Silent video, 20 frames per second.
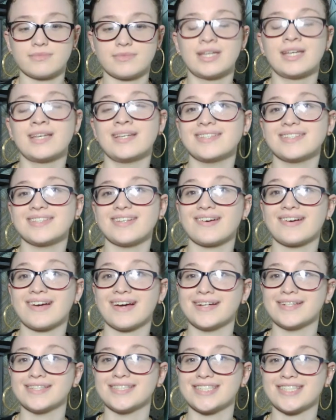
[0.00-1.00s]
He's still got
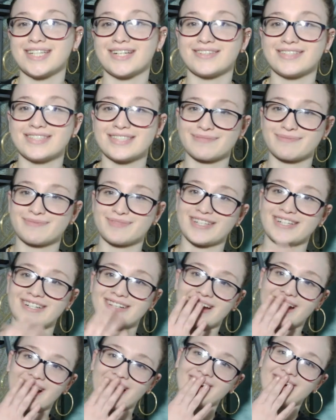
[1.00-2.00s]
a Jerry's finger
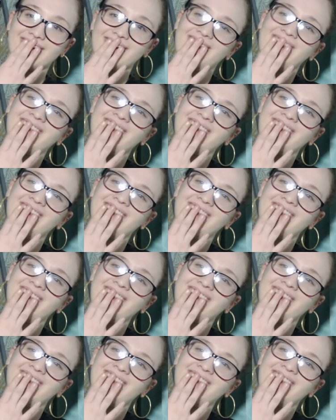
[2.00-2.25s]
hat on.